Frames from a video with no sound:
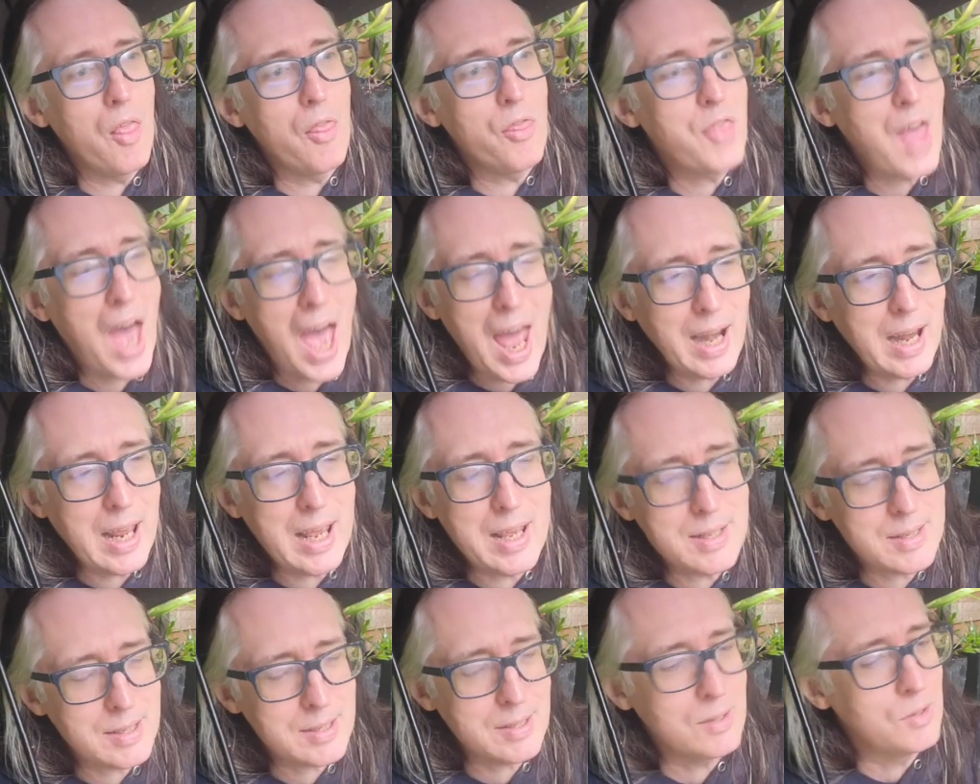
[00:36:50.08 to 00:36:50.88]
That
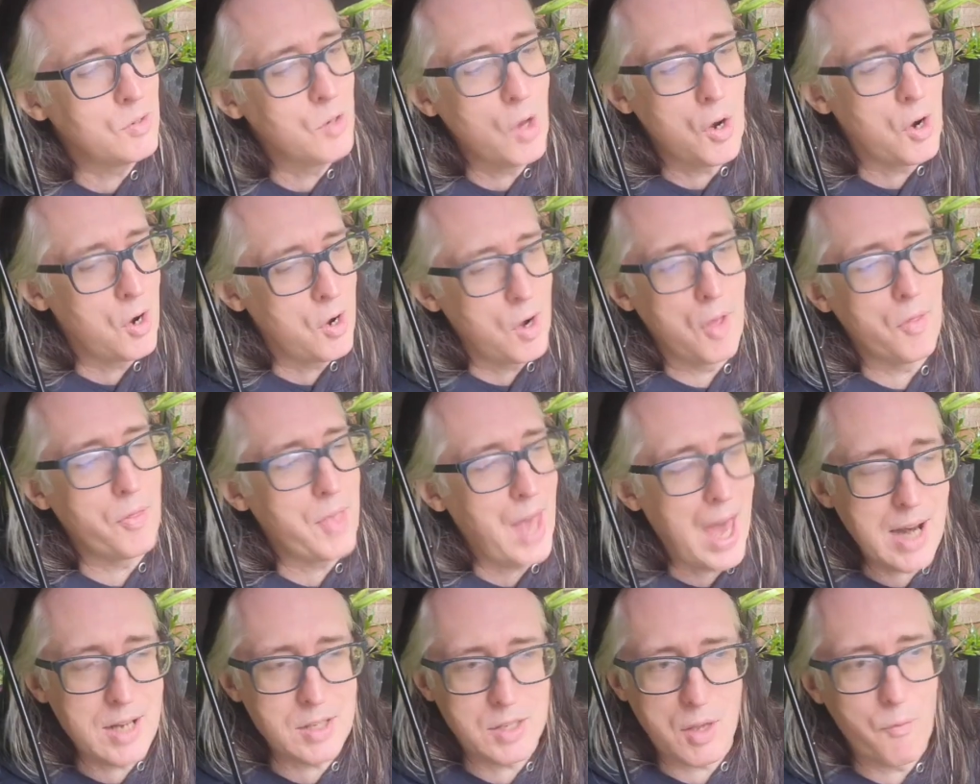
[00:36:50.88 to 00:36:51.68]
is no.
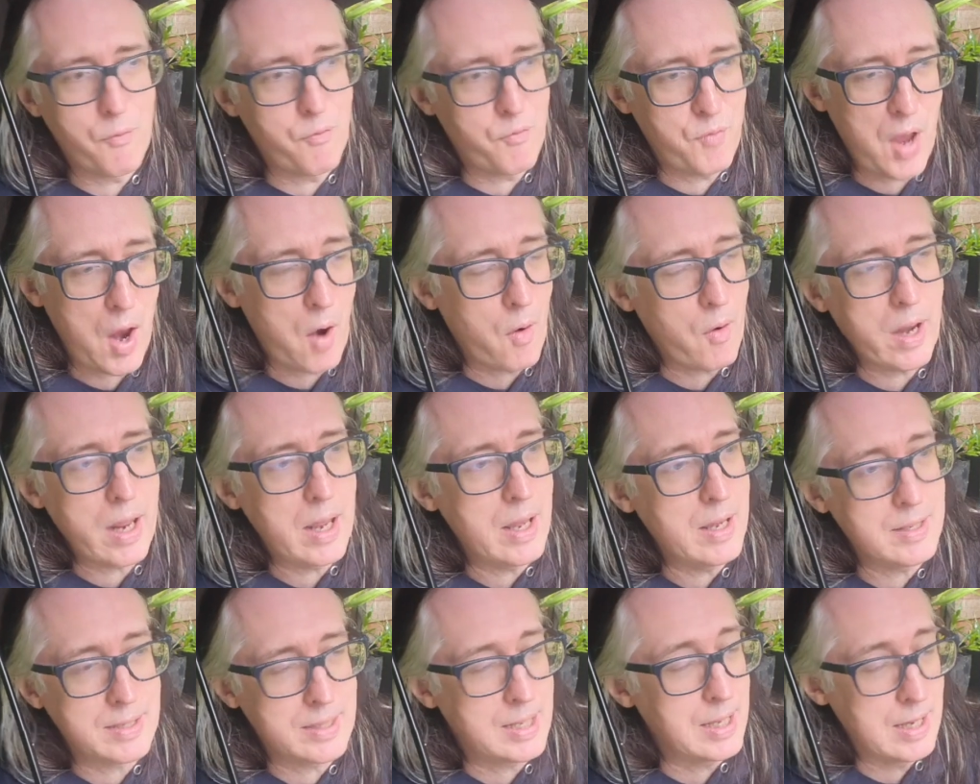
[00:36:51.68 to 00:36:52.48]
That is a very
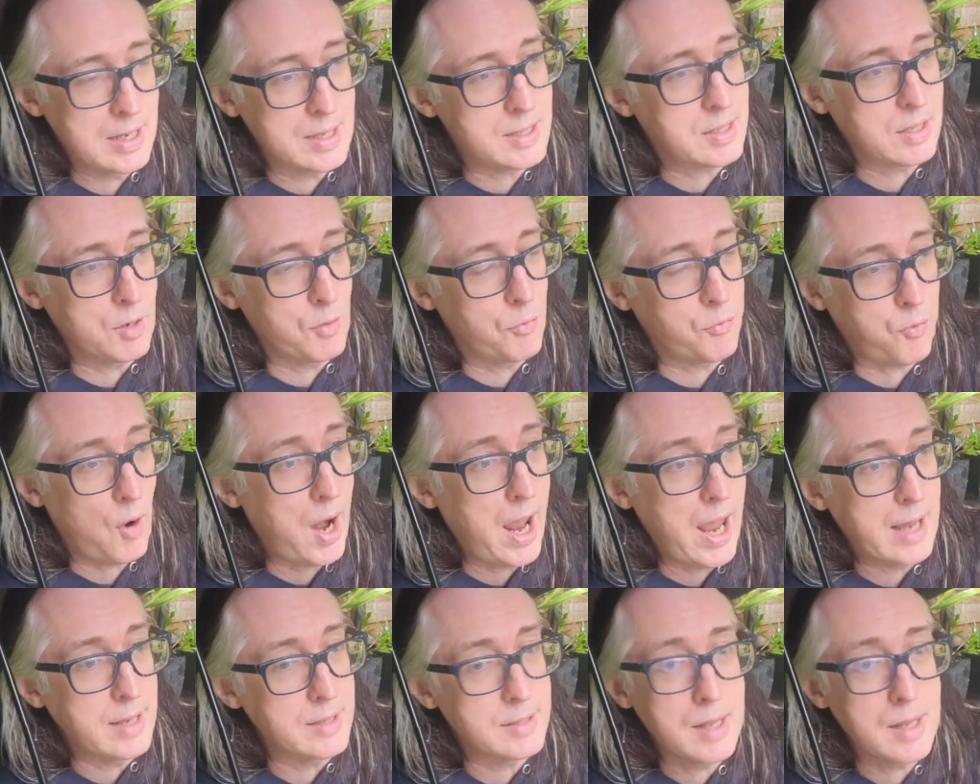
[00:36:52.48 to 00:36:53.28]
sinister phrase.